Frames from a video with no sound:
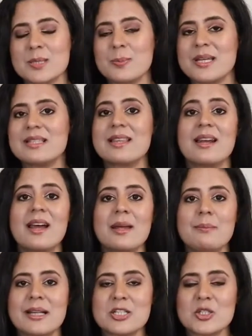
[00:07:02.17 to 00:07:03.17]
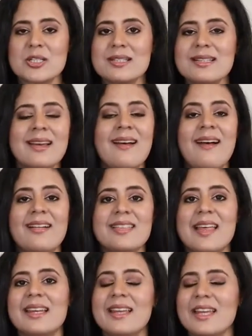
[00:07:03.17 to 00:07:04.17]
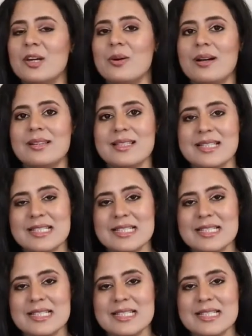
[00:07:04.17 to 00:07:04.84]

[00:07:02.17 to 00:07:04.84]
recipes that I mentioned, then here are the